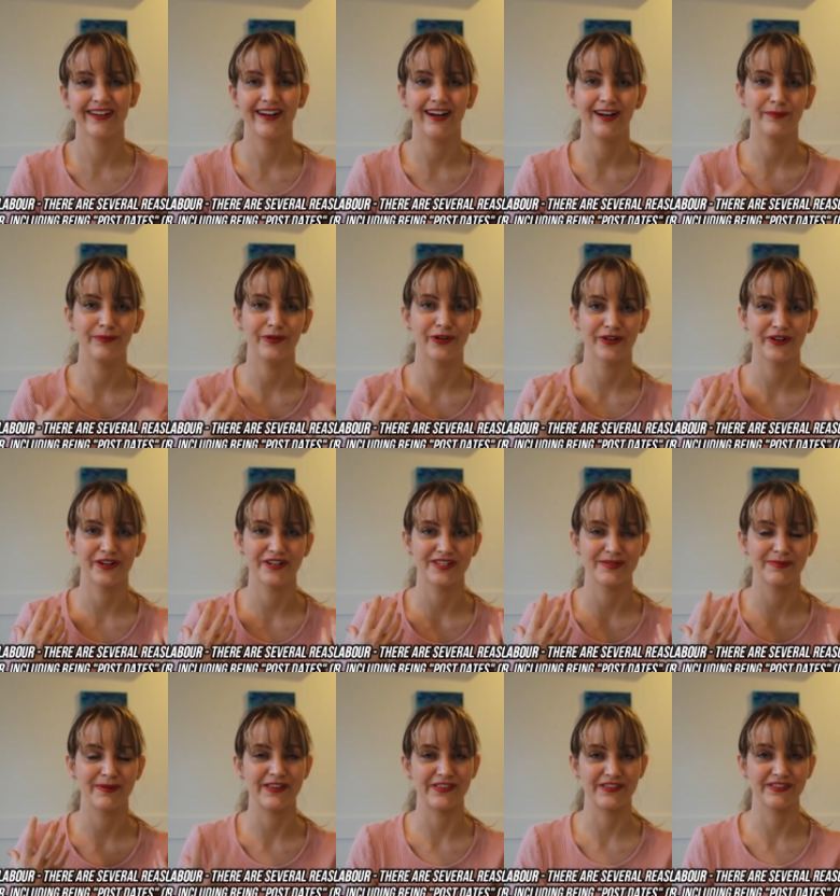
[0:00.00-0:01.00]
I'm not going to
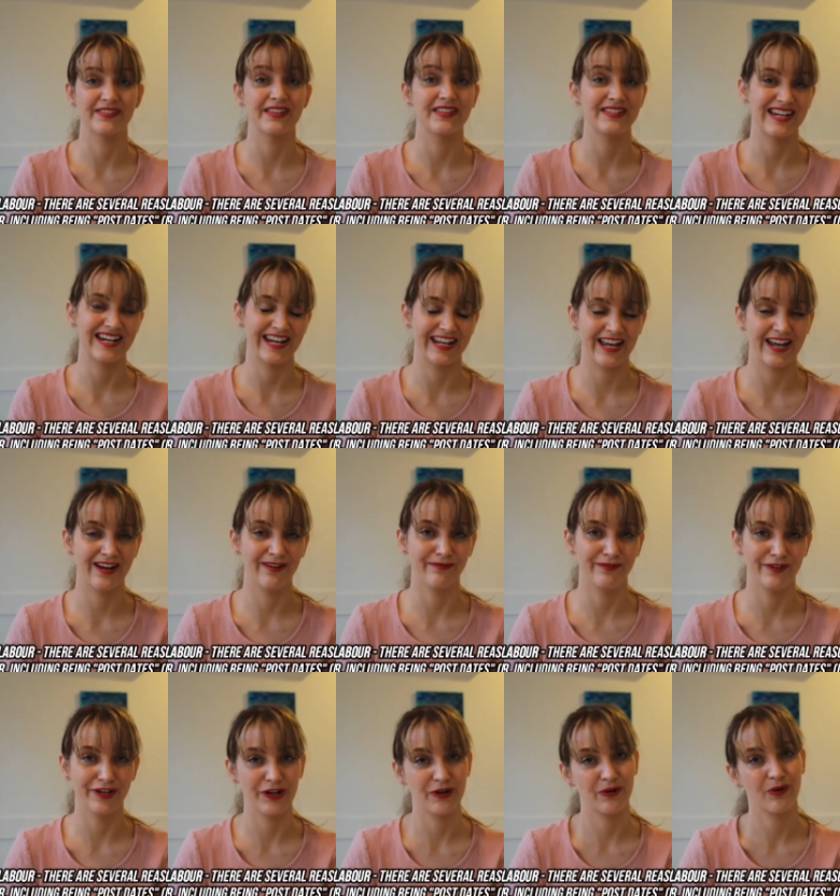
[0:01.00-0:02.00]
make this a dedicated
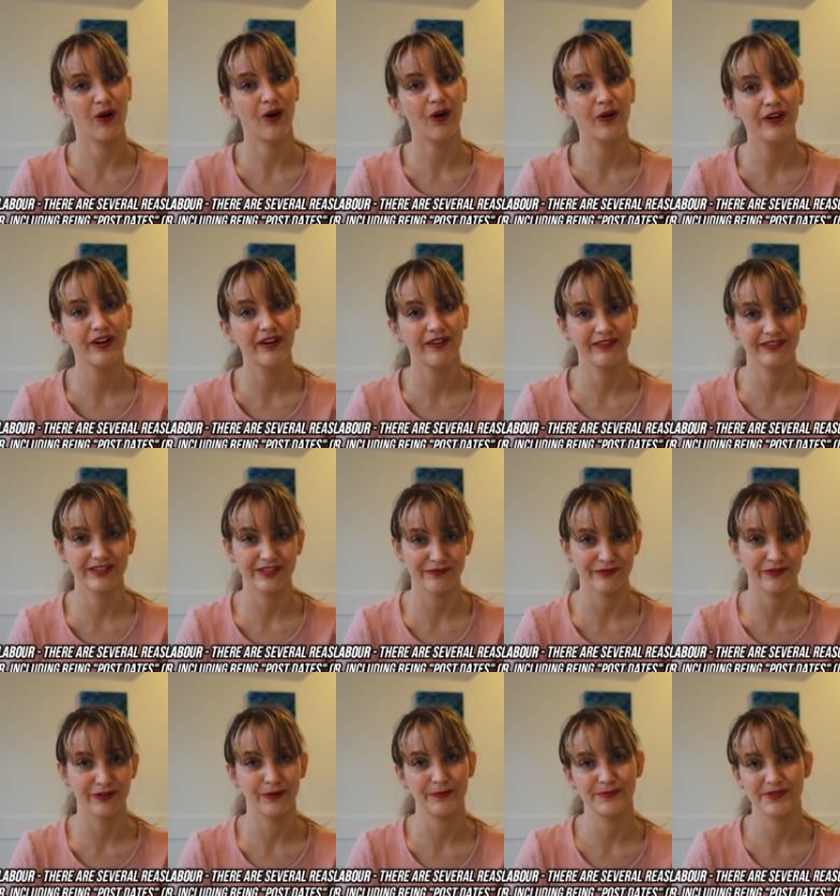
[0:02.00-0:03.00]
video on
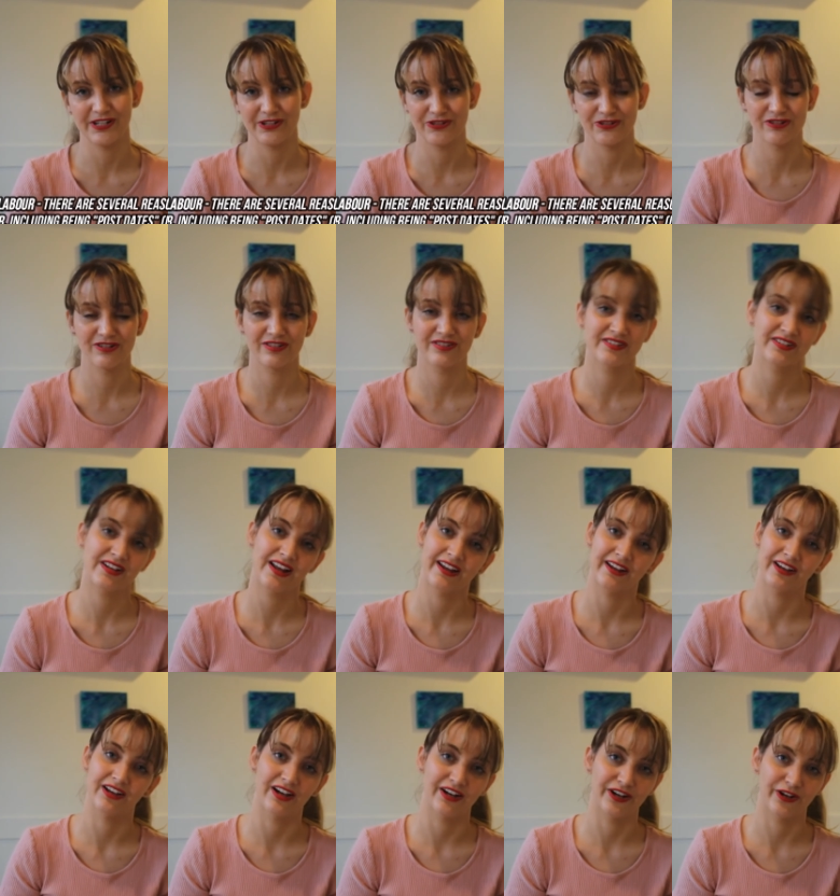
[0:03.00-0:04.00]
different obstetrics
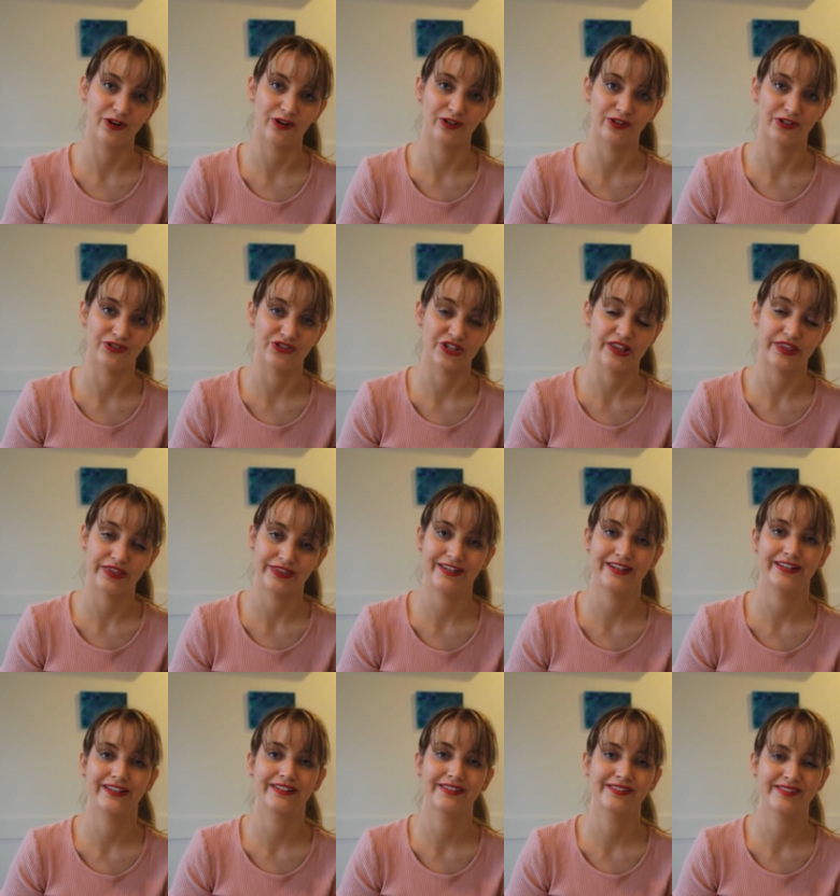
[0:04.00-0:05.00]
and gynecology
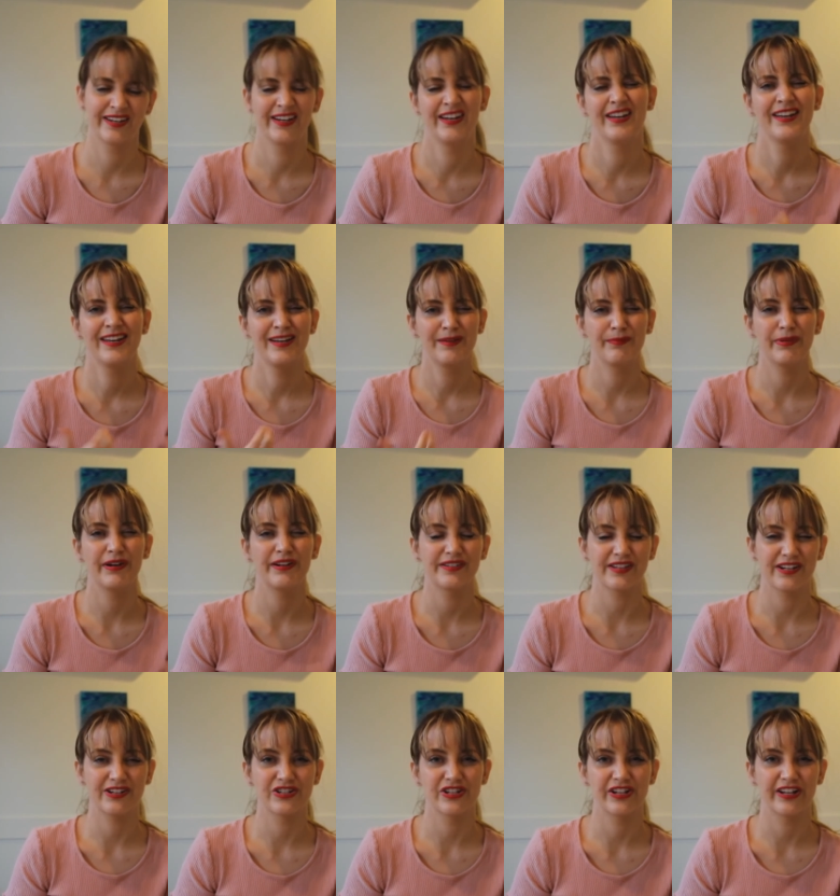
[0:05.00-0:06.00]
things, but
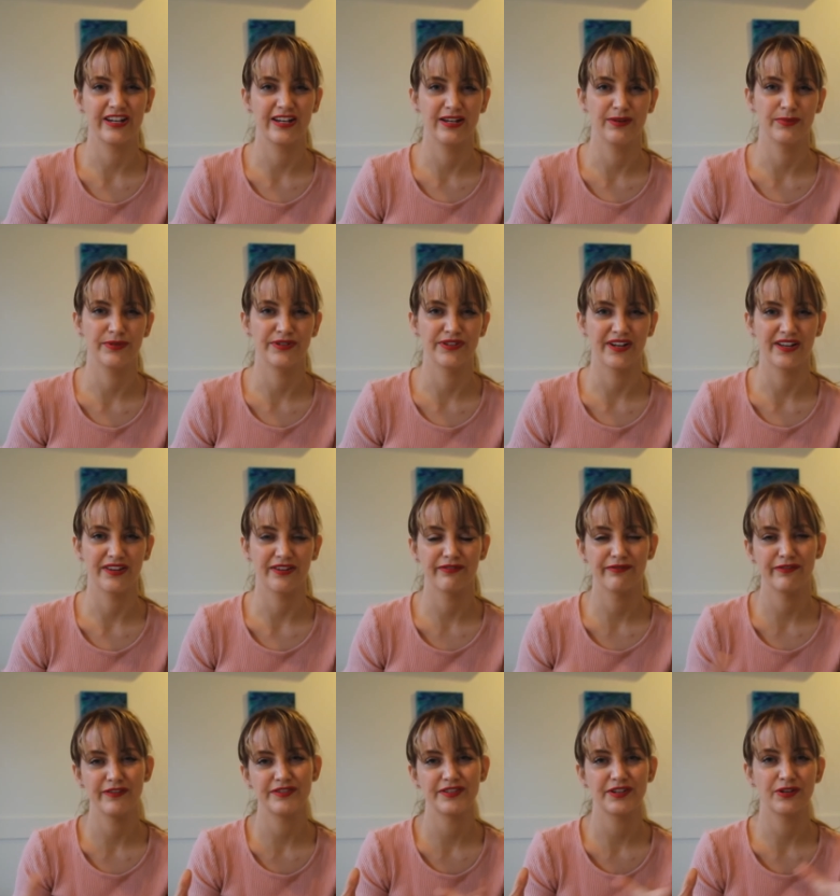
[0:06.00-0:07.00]
essentially it was either
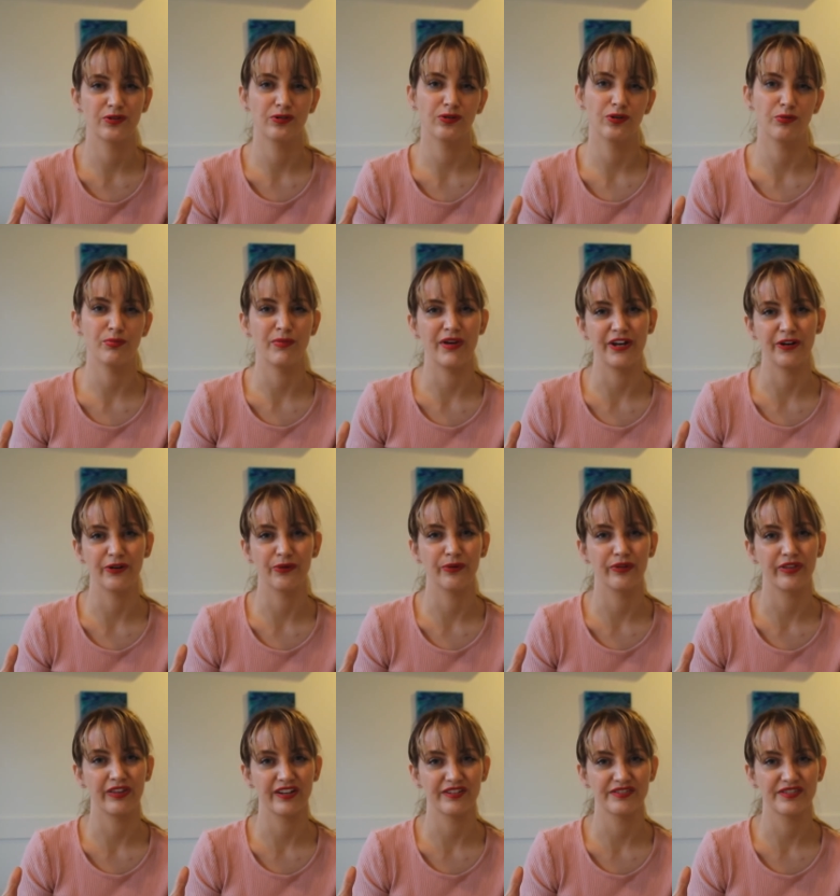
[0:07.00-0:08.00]
physical or medical
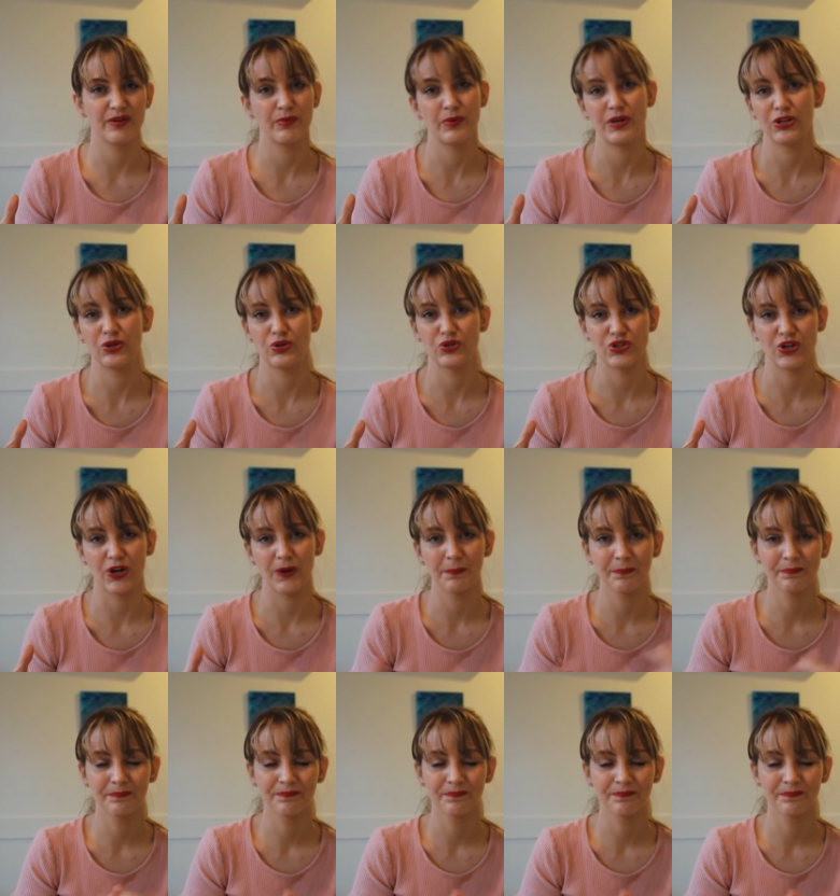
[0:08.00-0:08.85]
things that we could do.